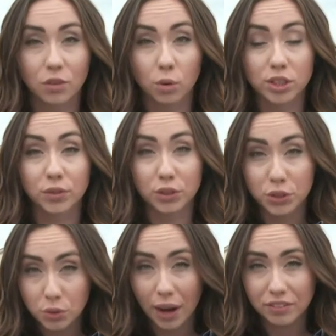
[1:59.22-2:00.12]
of course, if you
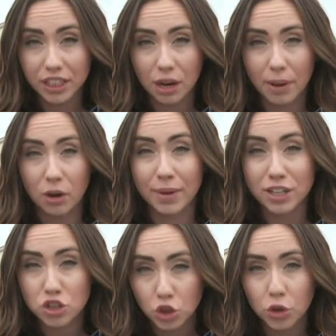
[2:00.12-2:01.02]
do have to come out, make
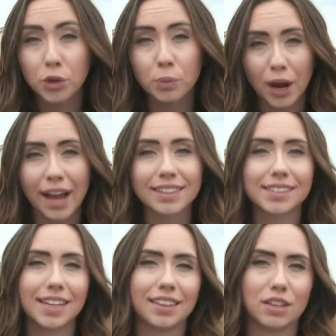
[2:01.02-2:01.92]
sure you're
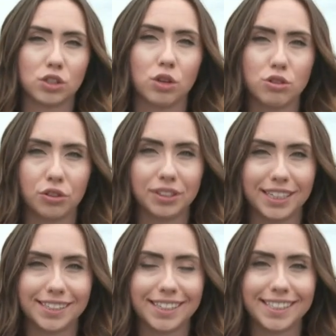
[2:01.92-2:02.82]
practicing that social
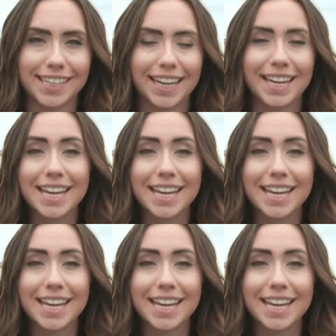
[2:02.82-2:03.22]
distancing,